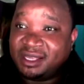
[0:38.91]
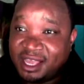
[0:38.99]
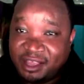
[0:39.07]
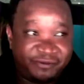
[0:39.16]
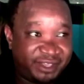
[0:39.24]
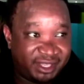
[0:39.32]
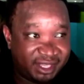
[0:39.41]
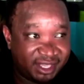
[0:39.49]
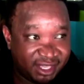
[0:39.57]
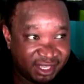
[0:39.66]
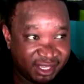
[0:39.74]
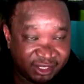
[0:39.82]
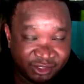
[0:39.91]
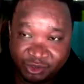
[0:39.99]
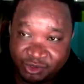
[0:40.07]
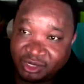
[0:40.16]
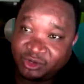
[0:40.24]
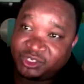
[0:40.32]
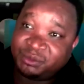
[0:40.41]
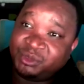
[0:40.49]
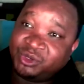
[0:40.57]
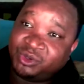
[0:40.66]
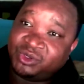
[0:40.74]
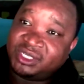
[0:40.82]
heavy. Mm-hmm. So you cannot
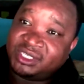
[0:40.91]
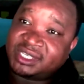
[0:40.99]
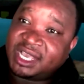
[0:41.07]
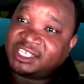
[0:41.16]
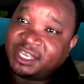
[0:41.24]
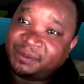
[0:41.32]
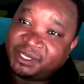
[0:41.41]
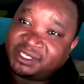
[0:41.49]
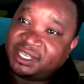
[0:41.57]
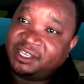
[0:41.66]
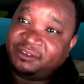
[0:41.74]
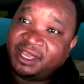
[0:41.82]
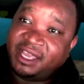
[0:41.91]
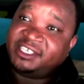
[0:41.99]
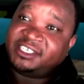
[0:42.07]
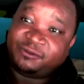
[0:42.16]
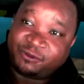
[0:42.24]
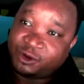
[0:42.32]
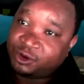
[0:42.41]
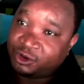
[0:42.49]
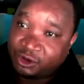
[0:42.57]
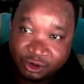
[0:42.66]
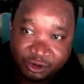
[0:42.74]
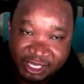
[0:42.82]
build the skyscraper, say eighty
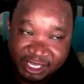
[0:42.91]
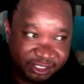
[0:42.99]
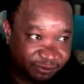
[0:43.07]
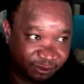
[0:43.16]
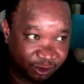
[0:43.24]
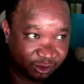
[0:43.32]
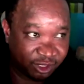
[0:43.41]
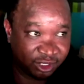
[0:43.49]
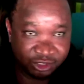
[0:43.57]
floor or ninety yeah.